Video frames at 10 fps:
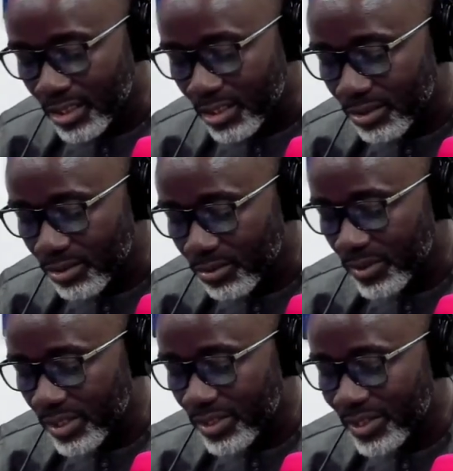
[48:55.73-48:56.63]
we
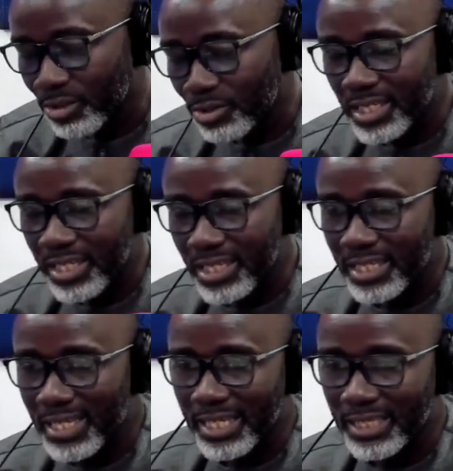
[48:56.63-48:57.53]
can also say
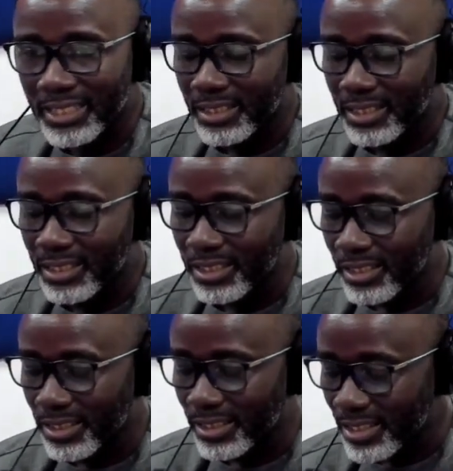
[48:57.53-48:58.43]
that
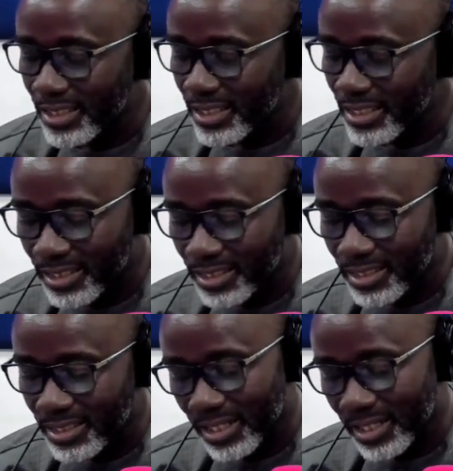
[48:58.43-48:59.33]
these
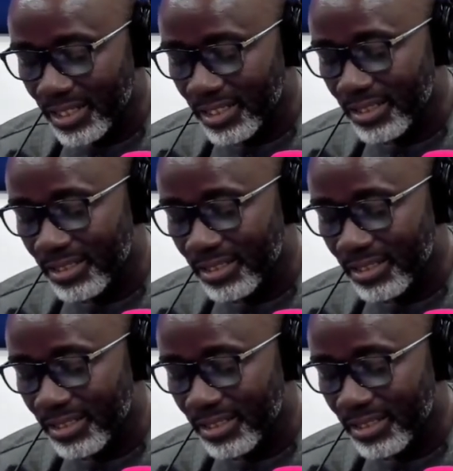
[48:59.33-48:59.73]
three